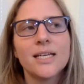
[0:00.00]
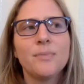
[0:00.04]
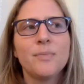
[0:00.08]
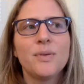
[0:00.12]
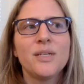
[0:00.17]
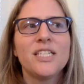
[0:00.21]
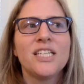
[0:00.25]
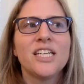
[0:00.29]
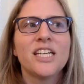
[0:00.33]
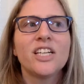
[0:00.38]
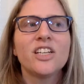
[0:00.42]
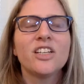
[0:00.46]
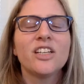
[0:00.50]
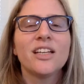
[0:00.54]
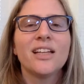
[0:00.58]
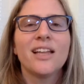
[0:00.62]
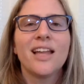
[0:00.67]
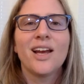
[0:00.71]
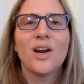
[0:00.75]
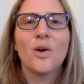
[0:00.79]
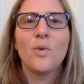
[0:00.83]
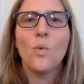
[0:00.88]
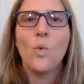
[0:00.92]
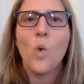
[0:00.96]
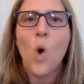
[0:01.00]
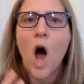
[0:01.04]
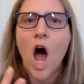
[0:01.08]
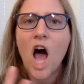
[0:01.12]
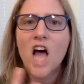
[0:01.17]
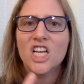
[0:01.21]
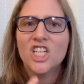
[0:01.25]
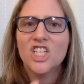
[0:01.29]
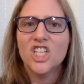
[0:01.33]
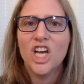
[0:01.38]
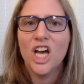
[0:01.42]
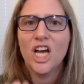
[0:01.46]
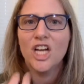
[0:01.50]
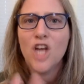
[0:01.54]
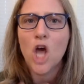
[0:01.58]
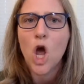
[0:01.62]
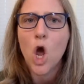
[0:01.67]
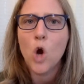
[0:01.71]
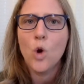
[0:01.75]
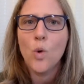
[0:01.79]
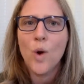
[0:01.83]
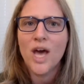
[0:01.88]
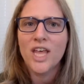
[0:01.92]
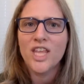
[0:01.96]
particularly like what to
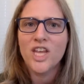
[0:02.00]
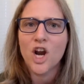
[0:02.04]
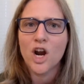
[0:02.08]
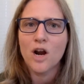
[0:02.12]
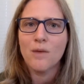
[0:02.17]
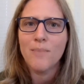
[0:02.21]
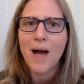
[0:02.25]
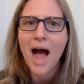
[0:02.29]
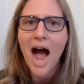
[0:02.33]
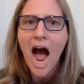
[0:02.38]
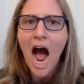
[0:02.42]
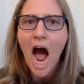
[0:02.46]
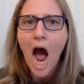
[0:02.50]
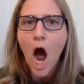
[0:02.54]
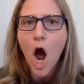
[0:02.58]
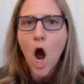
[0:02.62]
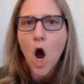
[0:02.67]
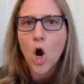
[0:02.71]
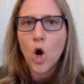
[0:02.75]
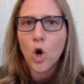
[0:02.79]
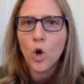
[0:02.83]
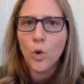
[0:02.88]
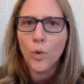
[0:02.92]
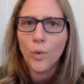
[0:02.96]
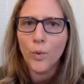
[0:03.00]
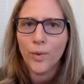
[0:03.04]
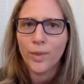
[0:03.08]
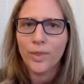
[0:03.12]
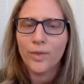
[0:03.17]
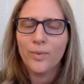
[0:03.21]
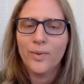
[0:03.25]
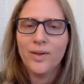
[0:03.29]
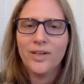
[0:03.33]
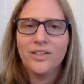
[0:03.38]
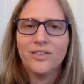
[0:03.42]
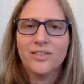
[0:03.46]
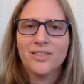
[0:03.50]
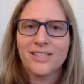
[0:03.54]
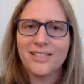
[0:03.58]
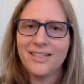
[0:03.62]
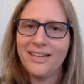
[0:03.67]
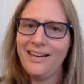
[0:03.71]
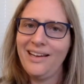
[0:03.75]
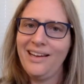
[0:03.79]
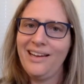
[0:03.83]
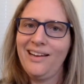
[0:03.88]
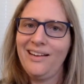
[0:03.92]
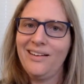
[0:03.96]
do with your mouth when you're
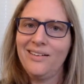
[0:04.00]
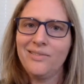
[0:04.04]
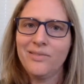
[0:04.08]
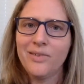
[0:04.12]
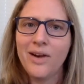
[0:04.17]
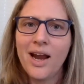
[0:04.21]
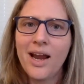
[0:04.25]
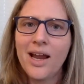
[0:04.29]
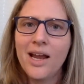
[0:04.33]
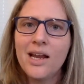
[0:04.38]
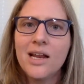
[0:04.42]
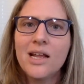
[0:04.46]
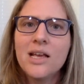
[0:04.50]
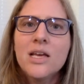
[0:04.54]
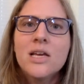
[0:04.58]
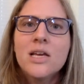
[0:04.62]
singing, right?